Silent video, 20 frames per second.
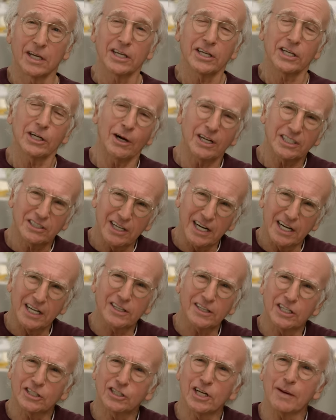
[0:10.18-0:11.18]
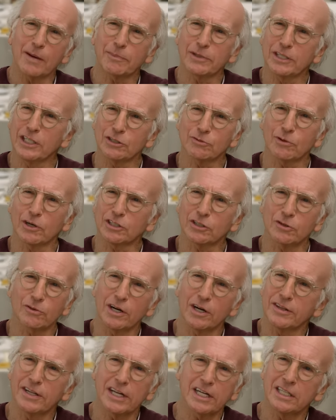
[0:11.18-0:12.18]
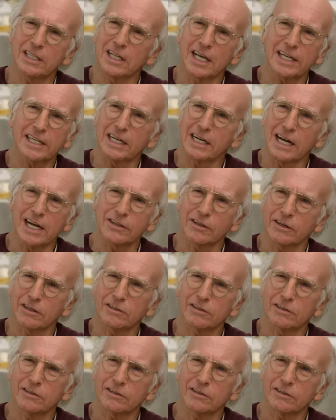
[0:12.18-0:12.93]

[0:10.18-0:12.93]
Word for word: You know, I said it at the Japanese restaurant and they didn't like it either.